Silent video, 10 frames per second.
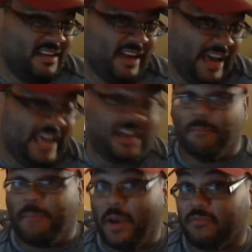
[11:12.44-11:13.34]
And
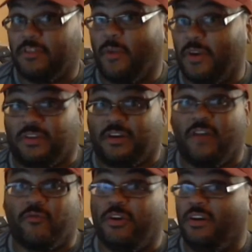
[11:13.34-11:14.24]
compared to the rest of the
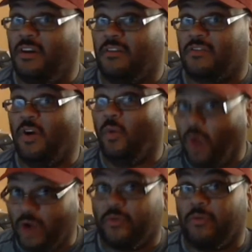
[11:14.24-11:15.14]
country, it's no
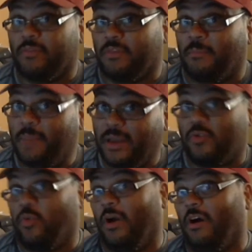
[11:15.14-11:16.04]
wonder that the Big
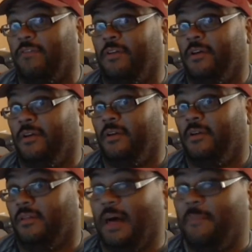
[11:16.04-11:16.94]
12,
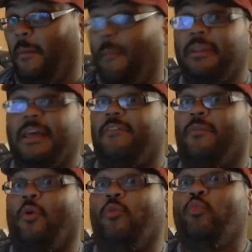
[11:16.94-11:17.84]
a lot of people believe it
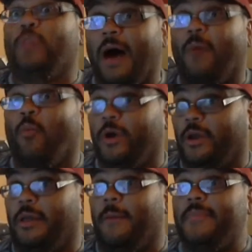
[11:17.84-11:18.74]
will not
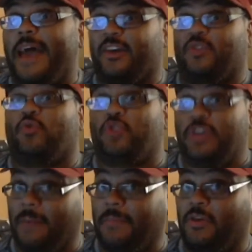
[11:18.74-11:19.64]
win a national
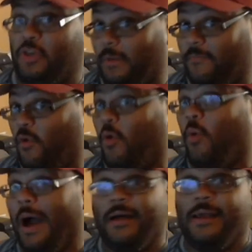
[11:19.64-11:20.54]
championship for a
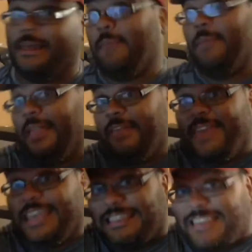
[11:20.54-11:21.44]
while, and they may not even
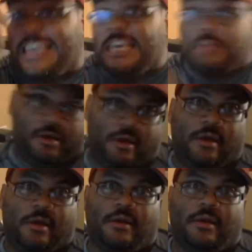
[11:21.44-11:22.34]
get a team
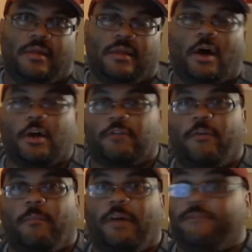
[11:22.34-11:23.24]
in the college
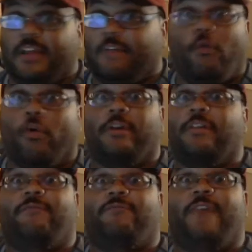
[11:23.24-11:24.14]
football Final Four, and
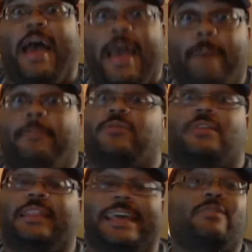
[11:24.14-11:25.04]
if that happens,
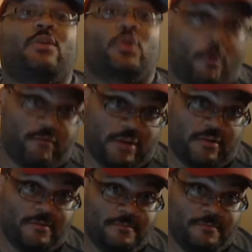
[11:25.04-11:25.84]
the league deserves it.